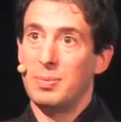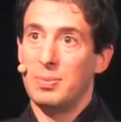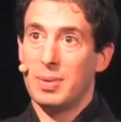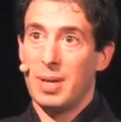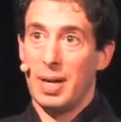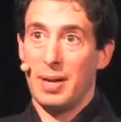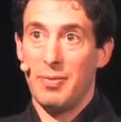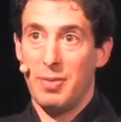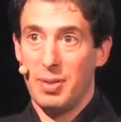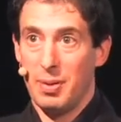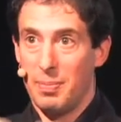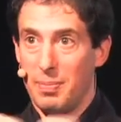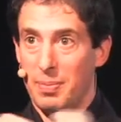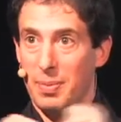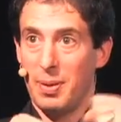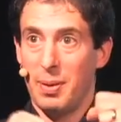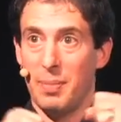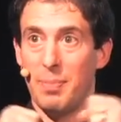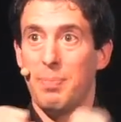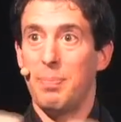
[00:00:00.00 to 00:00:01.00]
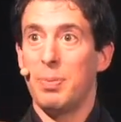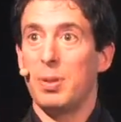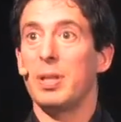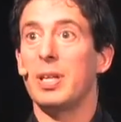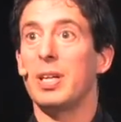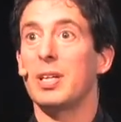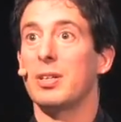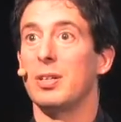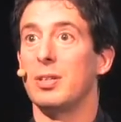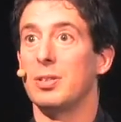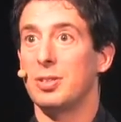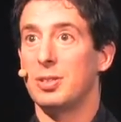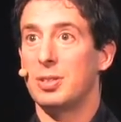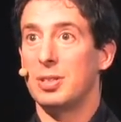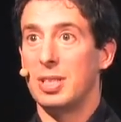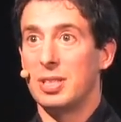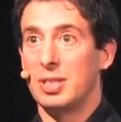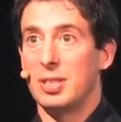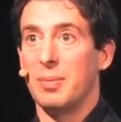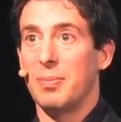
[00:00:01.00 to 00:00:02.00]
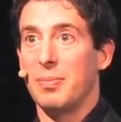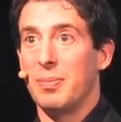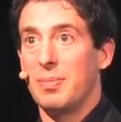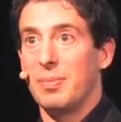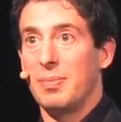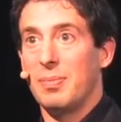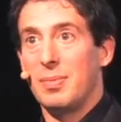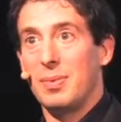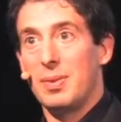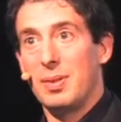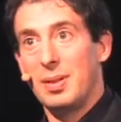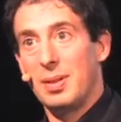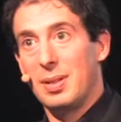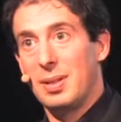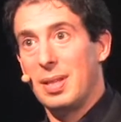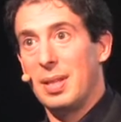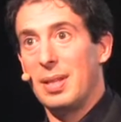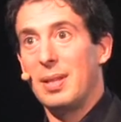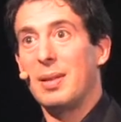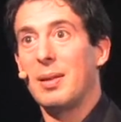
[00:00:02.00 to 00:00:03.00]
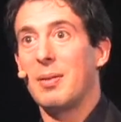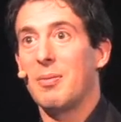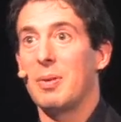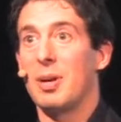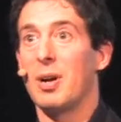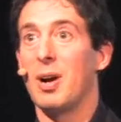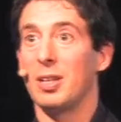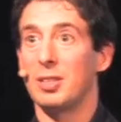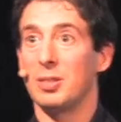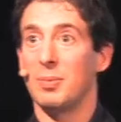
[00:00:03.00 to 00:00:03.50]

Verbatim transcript: kind of the, the political system that we call